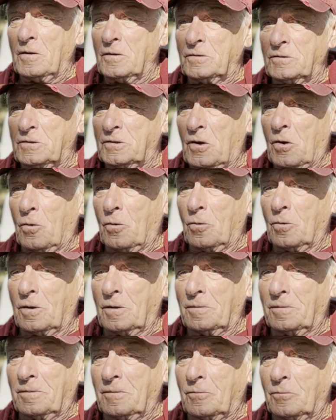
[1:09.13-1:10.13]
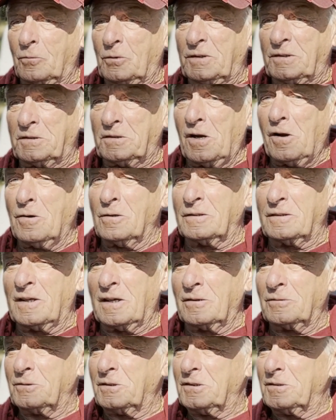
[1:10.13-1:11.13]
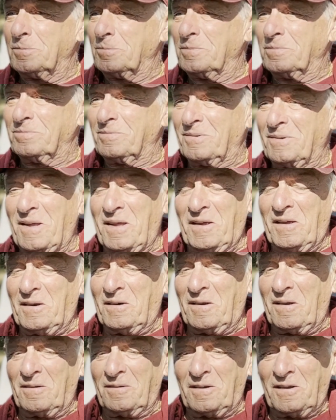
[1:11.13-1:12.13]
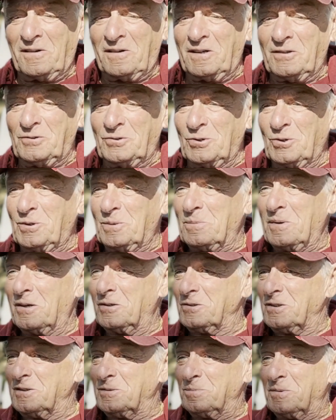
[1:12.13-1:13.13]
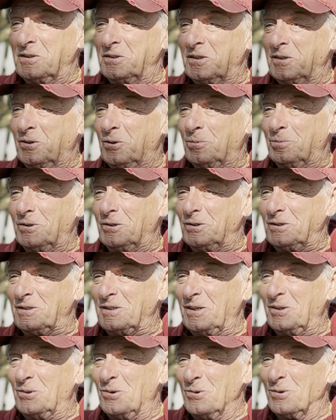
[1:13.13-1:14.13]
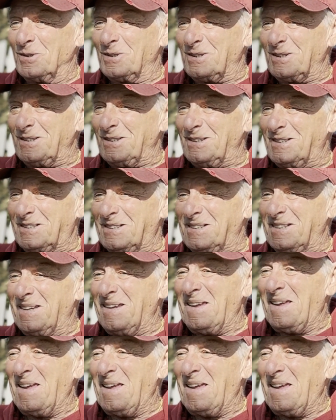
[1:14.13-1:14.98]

So we started that, and I joke about just a bunch of hillbillies on horses.